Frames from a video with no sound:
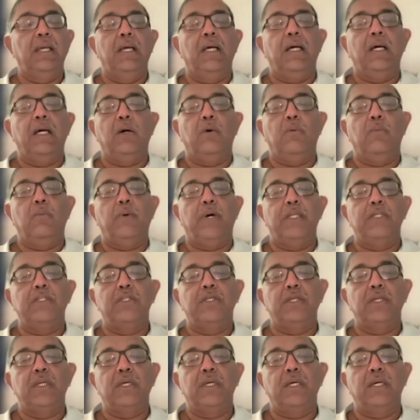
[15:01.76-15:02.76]

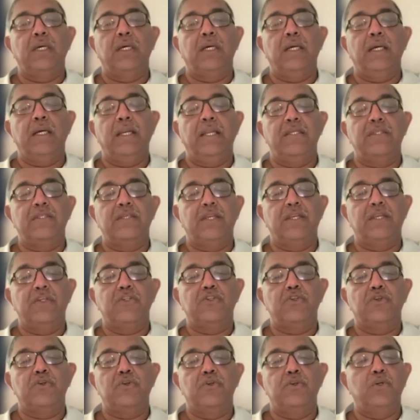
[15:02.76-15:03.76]
One
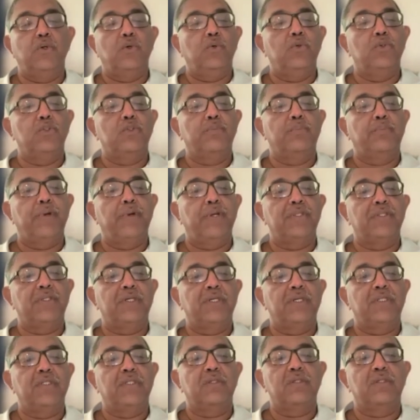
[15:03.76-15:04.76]
anesthetist should use
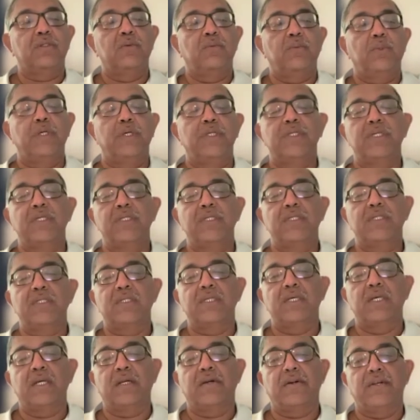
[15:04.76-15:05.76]
pressors
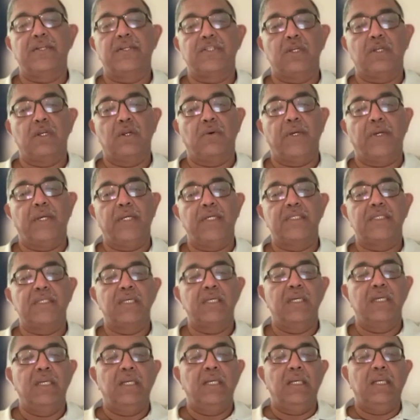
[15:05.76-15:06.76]
versus
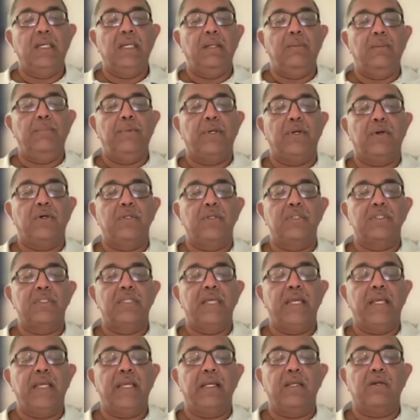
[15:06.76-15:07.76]
crystalloids because
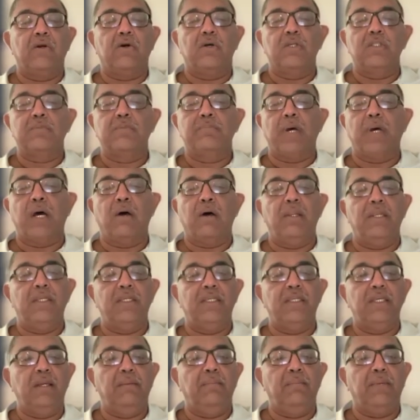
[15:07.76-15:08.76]
they can cause bowel
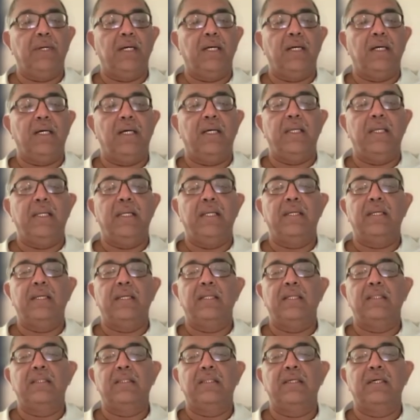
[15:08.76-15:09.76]
edema
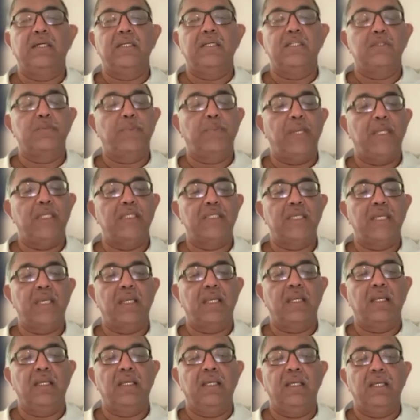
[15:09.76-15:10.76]
and third
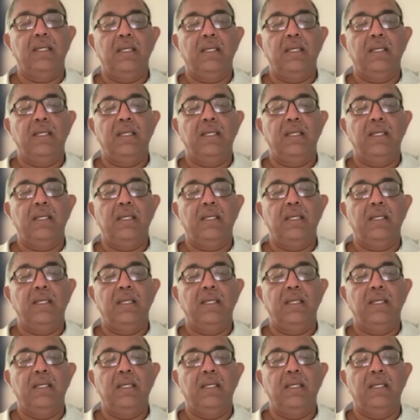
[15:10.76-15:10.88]
spacing,